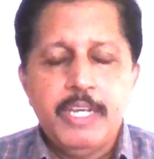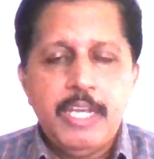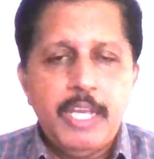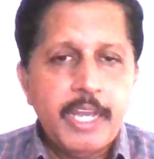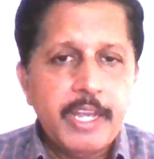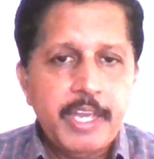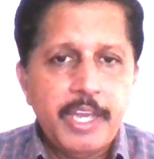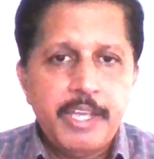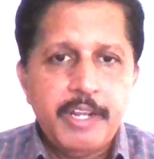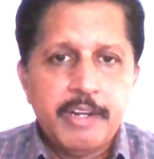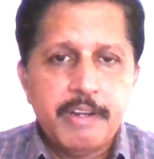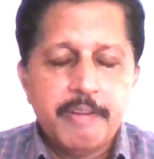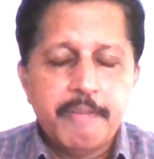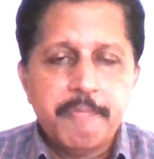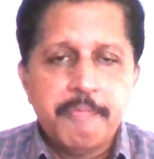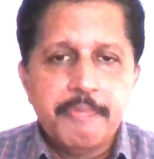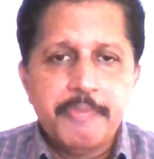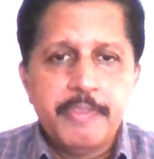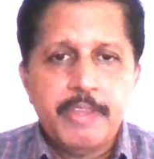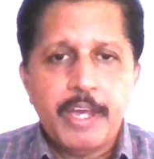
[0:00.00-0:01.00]
Again,
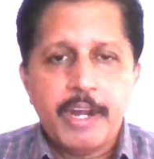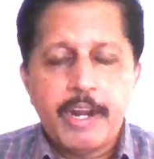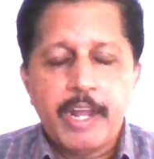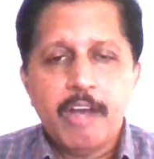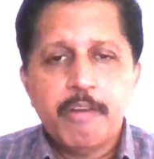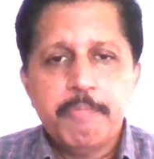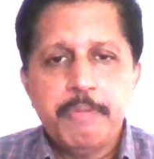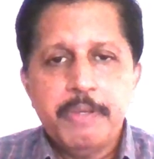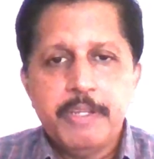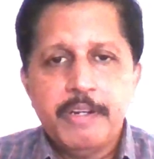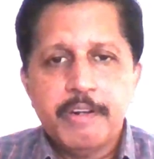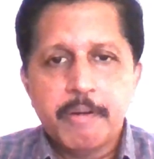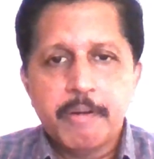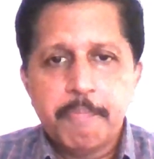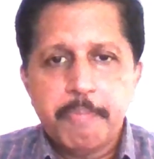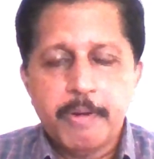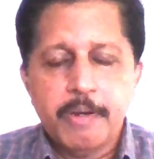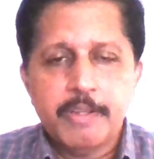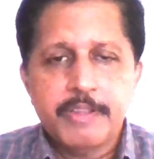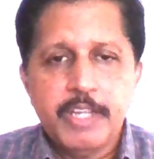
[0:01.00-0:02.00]
there have been
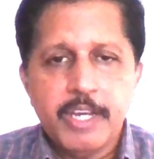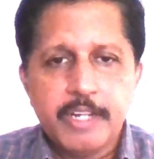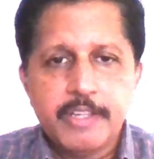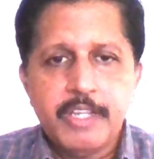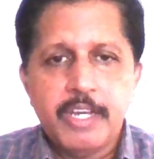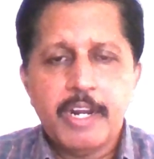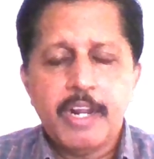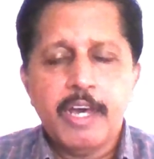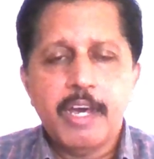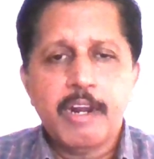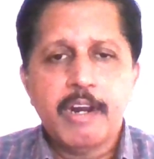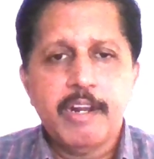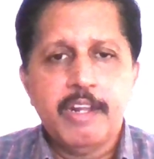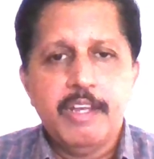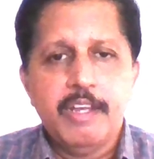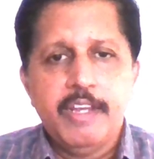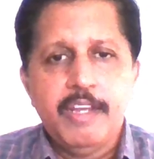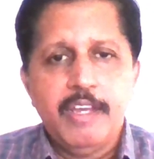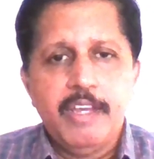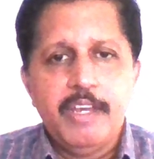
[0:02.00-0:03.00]
there are
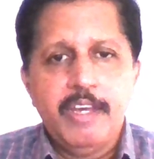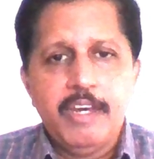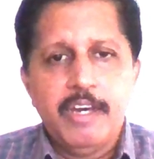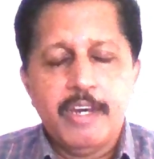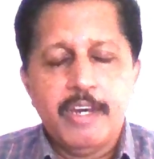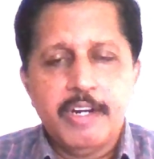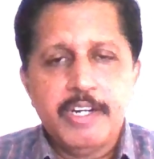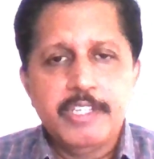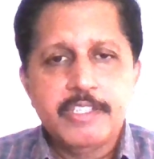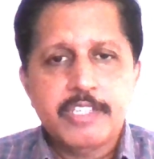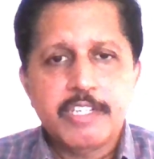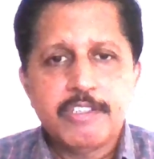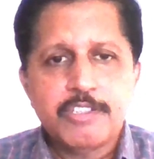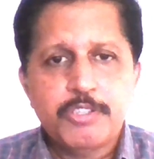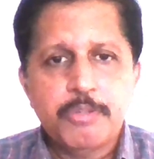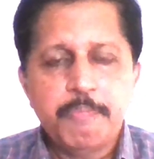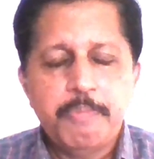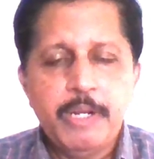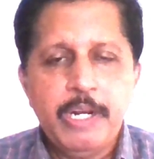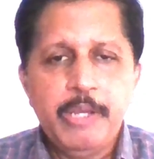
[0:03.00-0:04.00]
reasons
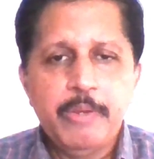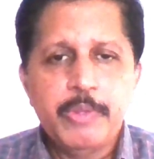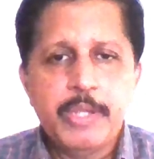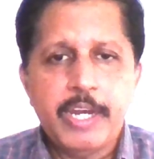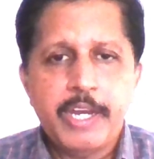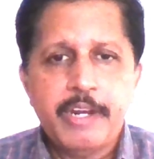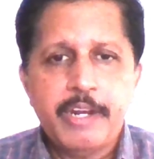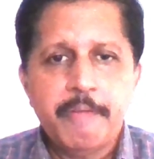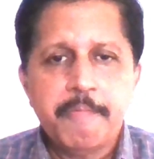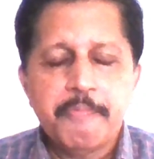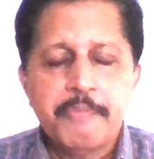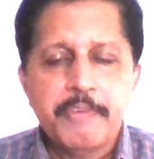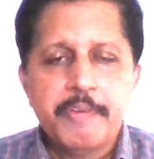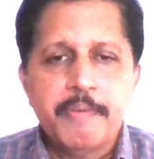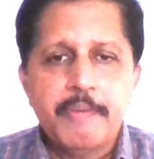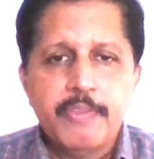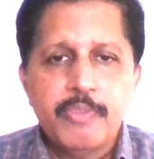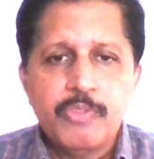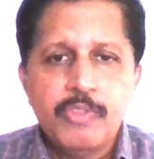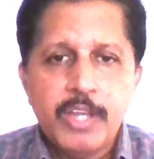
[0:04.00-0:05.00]
to believe that
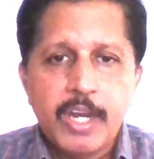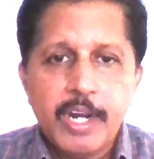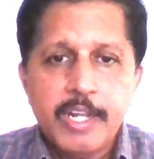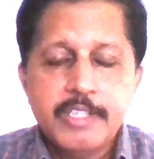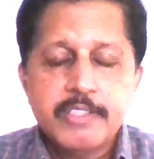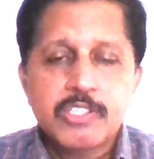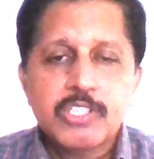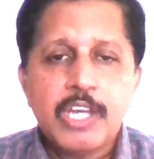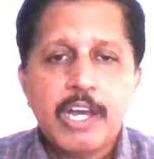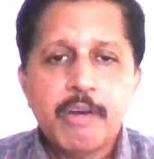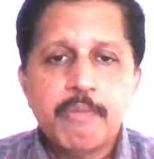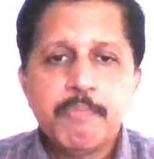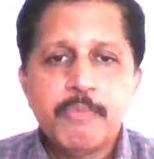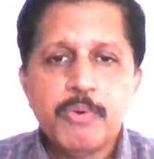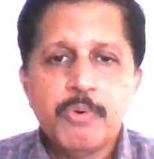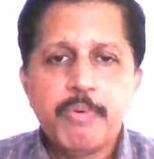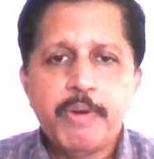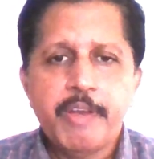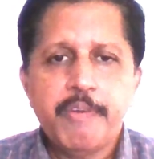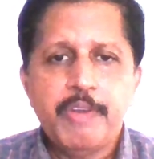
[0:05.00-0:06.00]
Dalits have
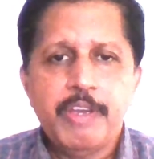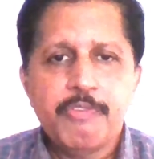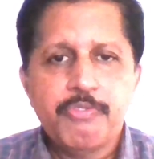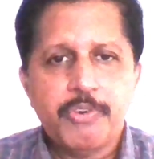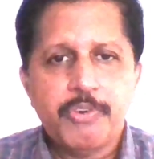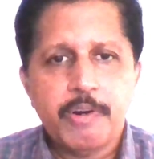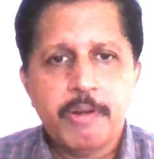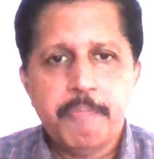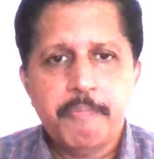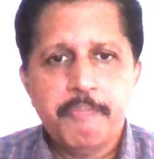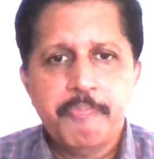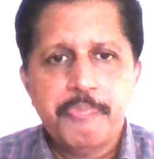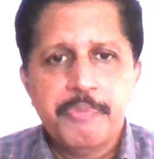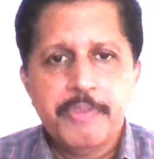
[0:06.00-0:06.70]
moved away from